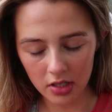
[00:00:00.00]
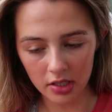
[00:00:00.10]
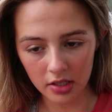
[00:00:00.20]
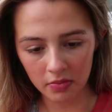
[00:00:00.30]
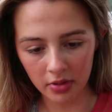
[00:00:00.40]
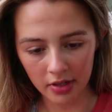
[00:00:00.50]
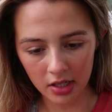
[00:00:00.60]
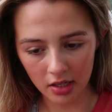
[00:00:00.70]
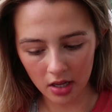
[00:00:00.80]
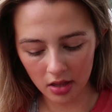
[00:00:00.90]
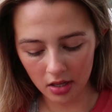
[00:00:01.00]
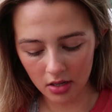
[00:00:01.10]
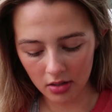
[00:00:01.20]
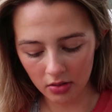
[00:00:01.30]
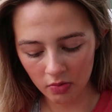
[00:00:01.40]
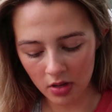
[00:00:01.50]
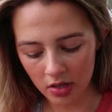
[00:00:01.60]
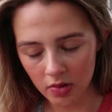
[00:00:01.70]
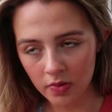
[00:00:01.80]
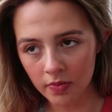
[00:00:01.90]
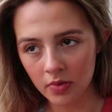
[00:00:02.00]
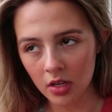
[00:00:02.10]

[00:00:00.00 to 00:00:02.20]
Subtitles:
really done blending highlighter in a while.